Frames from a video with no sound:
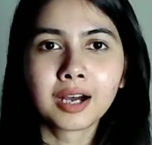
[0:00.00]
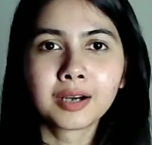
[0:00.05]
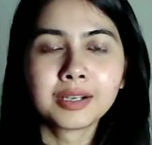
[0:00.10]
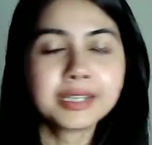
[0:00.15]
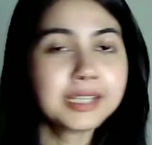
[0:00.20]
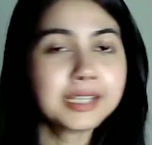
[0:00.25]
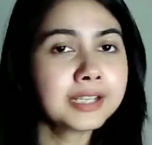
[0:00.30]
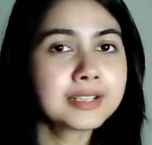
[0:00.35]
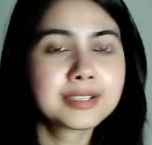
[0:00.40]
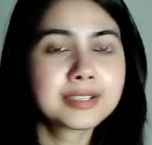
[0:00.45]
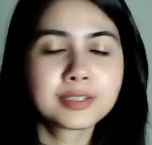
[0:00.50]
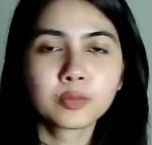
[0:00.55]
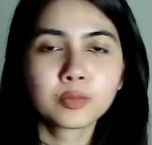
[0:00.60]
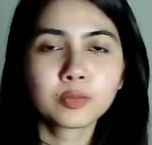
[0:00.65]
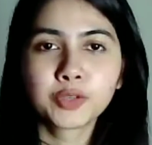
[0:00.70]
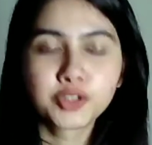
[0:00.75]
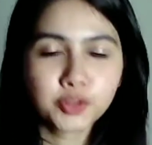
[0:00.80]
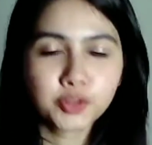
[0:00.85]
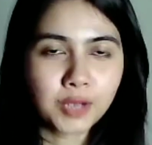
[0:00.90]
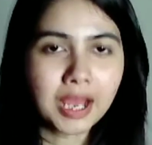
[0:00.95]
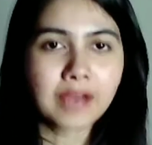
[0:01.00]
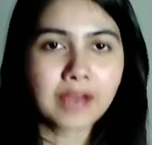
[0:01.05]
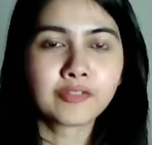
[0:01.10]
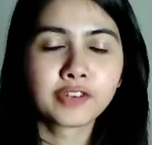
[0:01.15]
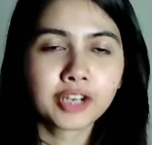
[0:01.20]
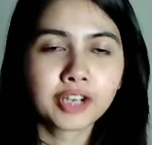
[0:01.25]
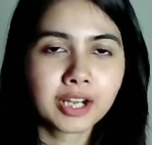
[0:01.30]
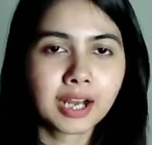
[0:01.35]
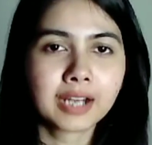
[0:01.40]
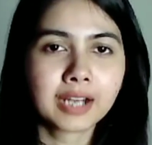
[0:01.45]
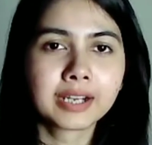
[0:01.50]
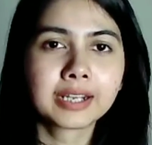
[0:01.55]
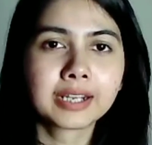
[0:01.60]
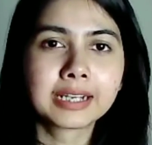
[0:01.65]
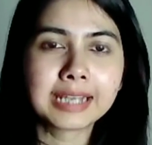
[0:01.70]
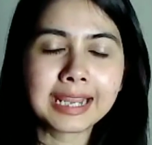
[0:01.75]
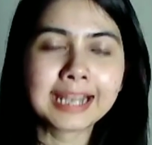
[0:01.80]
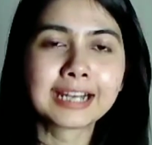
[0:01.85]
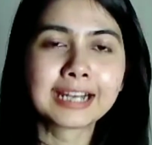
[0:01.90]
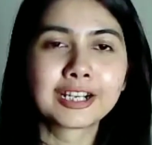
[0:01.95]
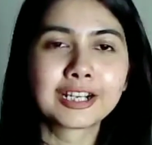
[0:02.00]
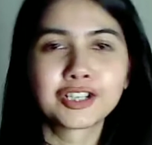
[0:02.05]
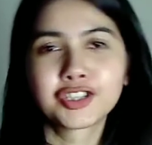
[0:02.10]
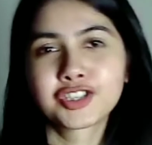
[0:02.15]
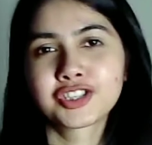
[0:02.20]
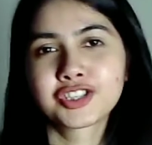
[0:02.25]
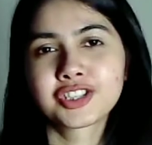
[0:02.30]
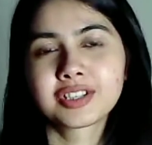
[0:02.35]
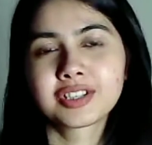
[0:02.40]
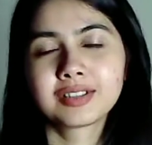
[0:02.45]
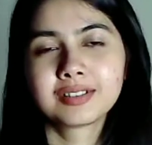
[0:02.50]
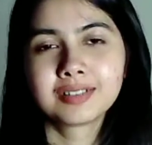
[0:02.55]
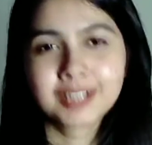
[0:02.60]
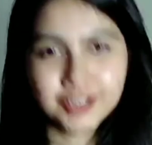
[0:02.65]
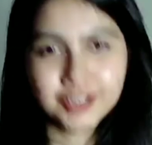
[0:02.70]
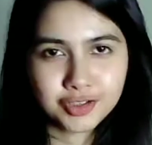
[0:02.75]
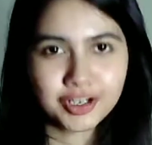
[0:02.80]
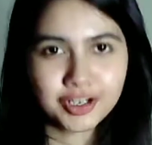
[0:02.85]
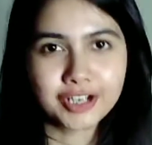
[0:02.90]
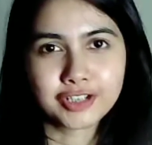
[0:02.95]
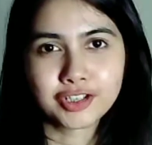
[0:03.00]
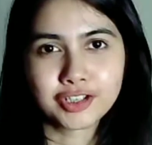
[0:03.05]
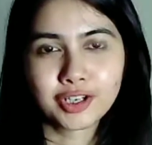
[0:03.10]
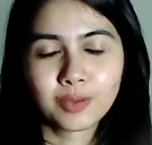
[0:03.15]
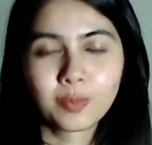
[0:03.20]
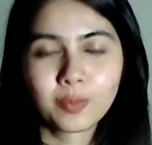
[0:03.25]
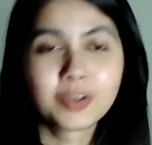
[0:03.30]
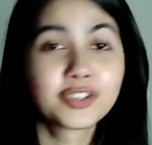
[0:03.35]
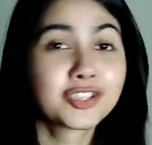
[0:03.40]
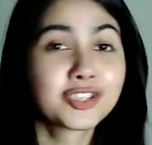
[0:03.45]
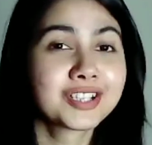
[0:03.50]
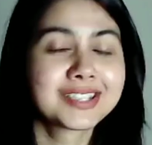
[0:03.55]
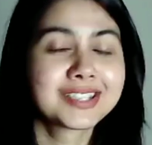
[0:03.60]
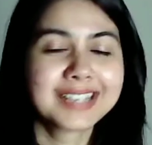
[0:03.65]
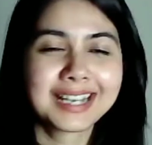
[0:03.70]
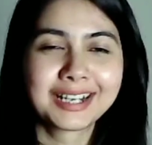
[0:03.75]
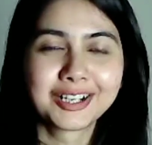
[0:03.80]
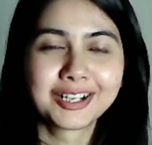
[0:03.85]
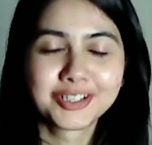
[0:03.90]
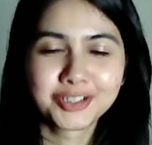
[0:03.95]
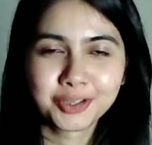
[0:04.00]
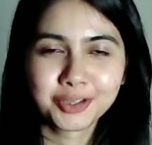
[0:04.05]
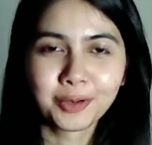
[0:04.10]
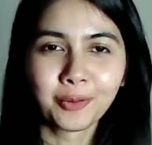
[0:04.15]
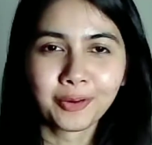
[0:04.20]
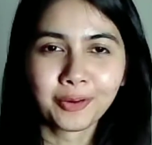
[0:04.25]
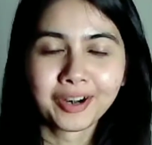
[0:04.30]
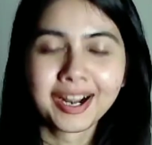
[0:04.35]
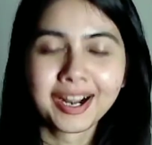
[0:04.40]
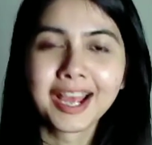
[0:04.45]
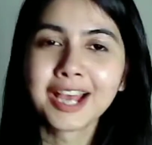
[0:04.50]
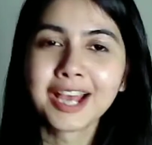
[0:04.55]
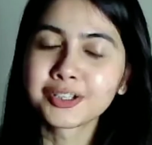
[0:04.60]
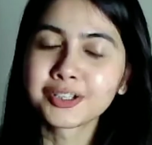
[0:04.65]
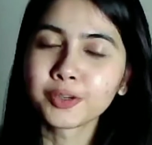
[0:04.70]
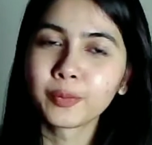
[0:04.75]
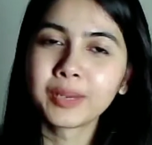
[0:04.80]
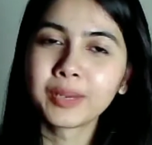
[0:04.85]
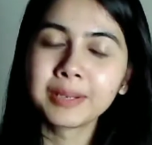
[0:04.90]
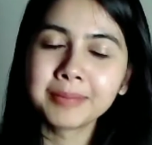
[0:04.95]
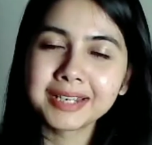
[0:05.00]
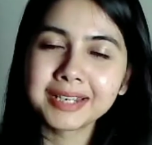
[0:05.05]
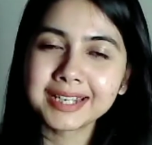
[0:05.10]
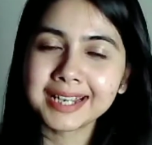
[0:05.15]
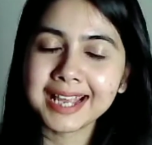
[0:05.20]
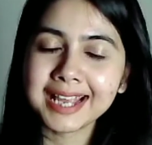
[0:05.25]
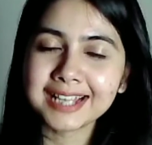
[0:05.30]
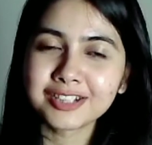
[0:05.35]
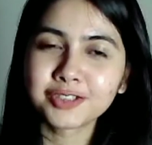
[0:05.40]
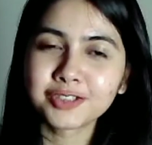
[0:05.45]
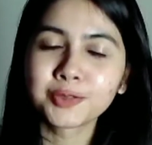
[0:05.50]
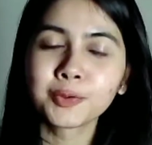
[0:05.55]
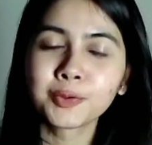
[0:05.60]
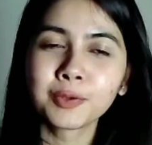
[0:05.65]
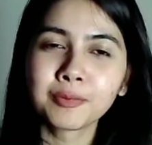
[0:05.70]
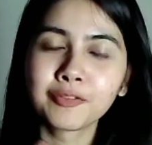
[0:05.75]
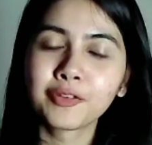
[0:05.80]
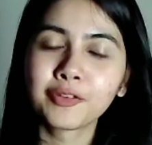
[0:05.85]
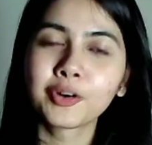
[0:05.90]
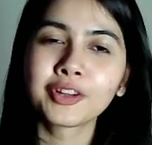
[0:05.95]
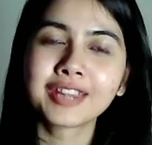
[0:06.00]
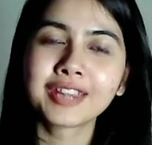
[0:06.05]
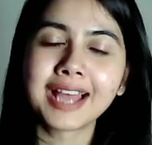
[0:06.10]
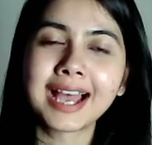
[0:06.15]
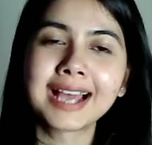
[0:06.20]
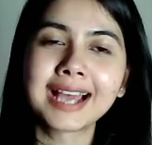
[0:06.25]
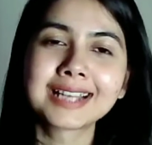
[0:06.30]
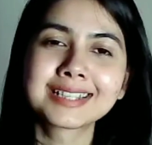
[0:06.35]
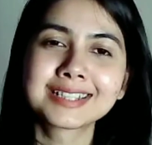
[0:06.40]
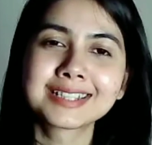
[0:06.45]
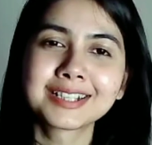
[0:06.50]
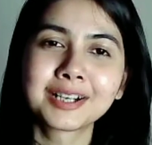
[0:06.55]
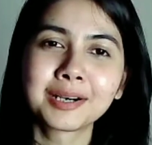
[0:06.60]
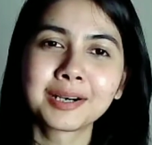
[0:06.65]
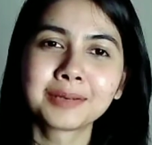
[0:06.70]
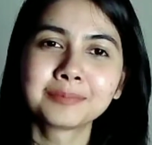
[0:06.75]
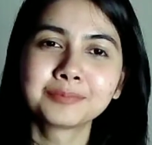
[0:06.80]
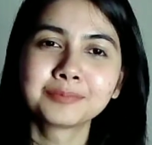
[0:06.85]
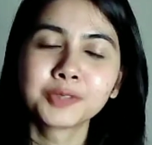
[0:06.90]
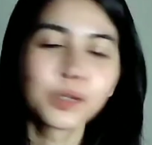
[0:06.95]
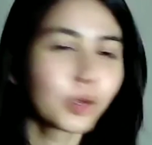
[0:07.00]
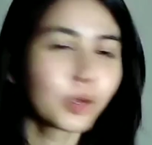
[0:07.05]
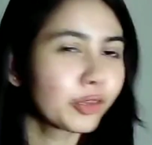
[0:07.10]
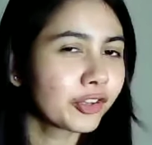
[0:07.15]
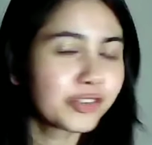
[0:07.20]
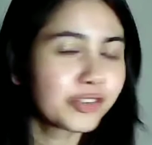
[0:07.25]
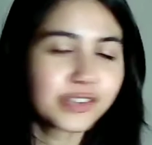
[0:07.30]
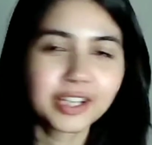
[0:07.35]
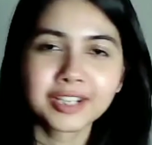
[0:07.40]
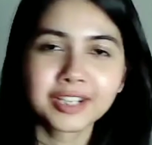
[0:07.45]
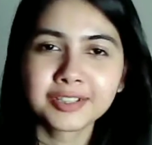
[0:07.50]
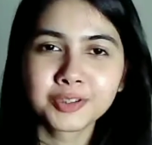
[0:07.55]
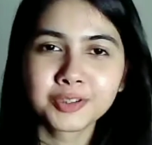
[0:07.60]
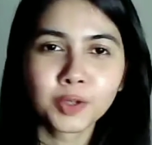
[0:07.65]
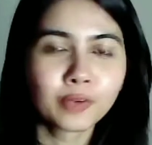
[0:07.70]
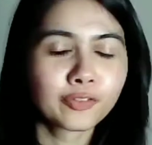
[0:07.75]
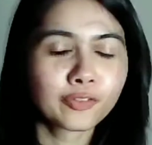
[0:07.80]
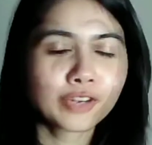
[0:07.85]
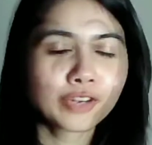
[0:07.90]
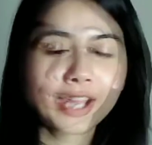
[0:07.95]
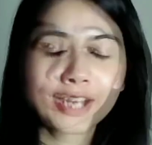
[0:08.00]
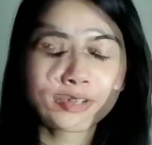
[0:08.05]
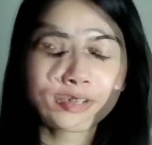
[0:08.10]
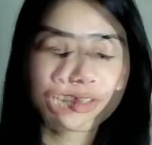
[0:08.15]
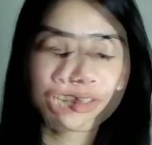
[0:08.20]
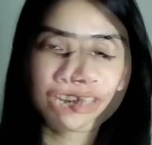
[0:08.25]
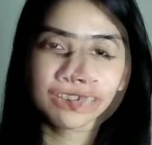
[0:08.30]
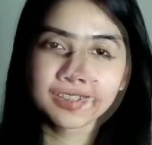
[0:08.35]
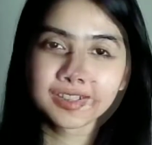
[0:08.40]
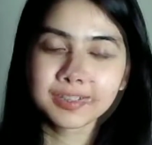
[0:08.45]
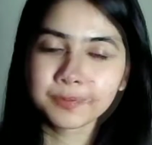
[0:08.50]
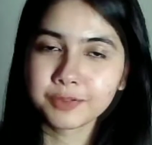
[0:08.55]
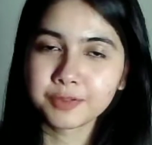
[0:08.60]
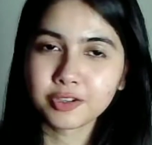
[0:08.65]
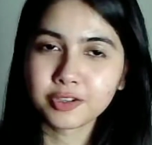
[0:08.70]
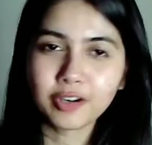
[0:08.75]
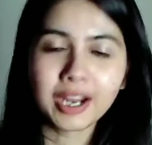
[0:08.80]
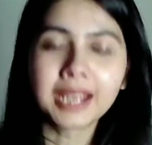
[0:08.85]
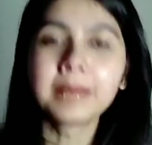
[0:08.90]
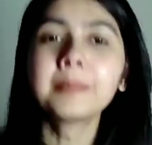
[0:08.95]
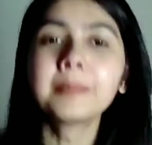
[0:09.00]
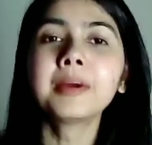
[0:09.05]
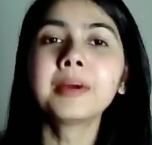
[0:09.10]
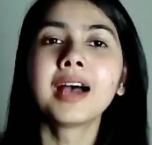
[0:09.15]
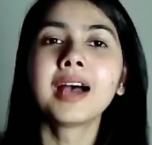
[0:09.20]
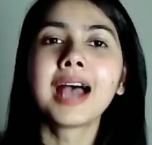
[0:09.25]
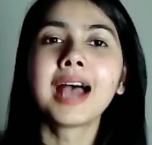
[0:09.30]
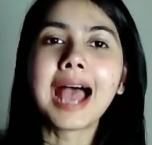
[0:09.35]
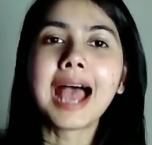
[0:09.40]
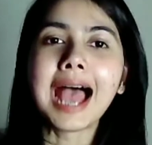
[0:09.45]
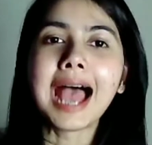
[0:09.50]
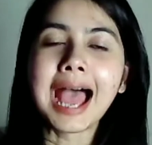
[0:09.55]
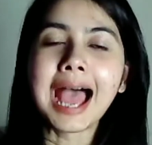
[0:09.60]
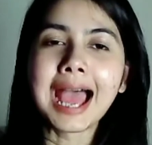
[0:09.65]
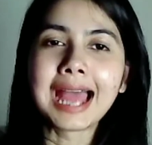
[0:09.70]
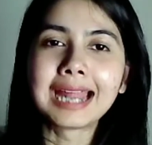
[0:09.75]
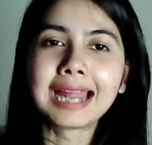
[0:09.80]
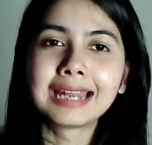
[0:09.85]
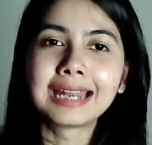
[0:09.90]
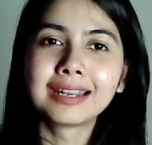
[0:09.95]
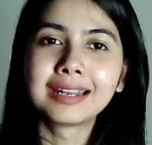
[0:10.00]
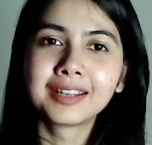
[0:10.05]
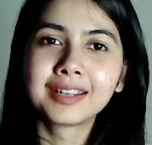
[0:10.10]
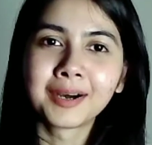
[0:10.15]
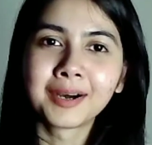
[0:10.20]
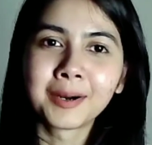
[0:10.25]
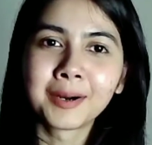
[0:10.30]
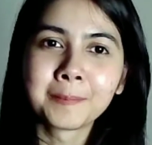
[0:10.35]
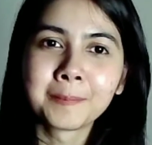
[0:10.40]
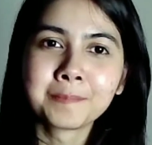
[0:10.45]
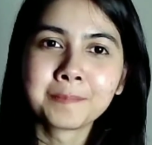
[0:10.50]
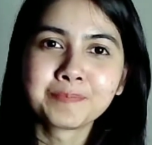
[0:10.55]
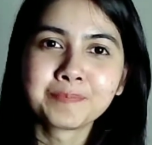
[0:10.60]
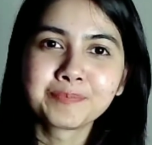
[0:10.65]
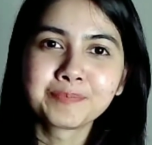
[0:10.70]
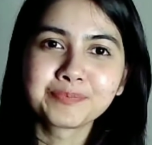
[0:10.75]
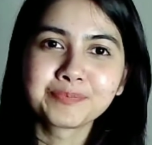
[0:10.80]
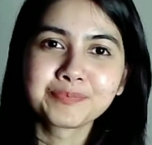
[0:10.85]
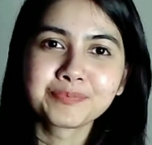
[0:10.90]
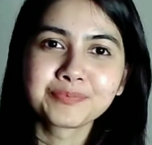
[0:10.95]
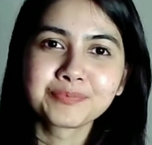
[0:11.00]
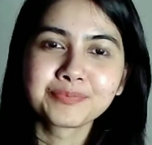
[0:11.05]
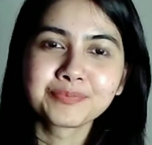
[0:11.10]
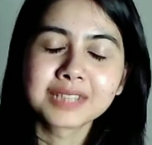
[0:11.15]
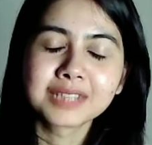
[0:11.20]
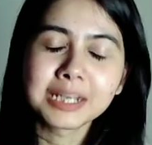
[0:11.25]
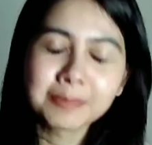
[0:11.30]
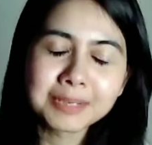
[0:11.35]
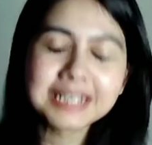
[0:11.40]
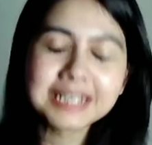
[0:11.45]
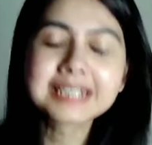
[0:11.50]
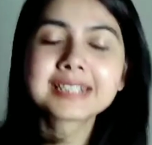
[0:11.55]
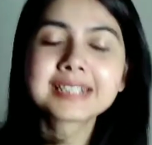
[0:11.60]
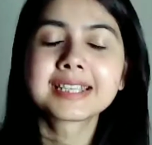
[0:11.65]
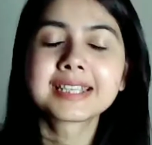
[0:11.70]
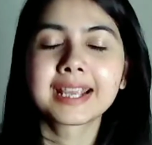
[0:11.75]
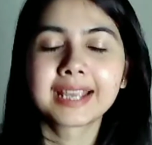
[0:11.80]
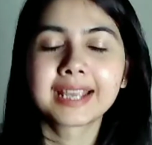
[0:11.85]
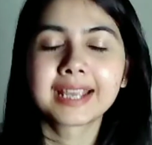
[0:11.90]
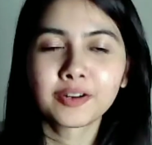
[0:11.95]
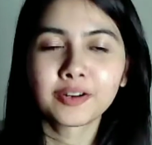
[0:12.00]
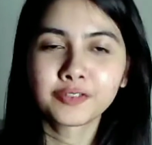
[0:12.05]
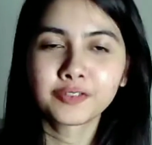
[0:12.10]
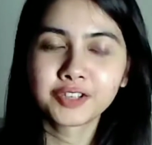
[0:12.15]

needs which you have regarding English literature, which is English core. So we'll meet again soon. Before that, you know the drill. Don't forget to share and subscribe. And please take care